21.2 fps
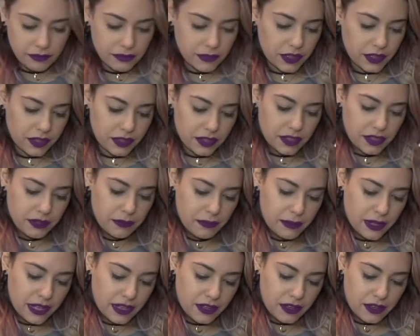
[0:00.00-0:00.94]
Just
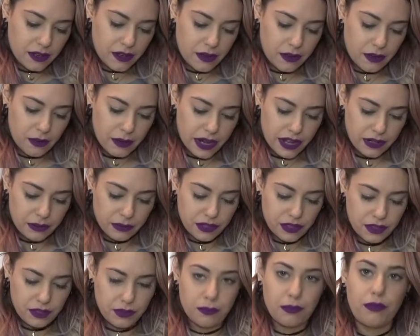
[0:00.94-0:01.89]
gonna go around
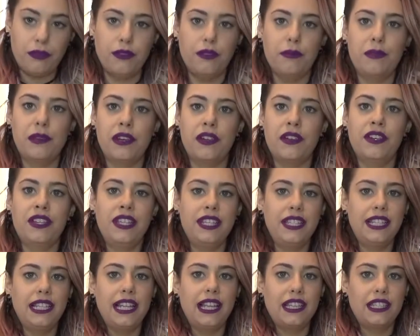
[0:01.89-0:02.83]
with your
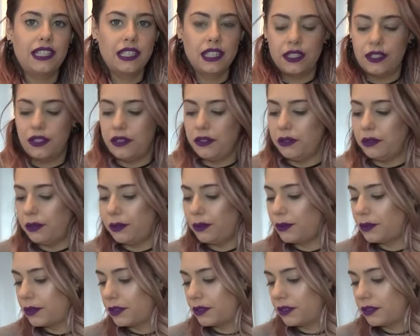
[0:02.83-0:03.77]
blueberries like so.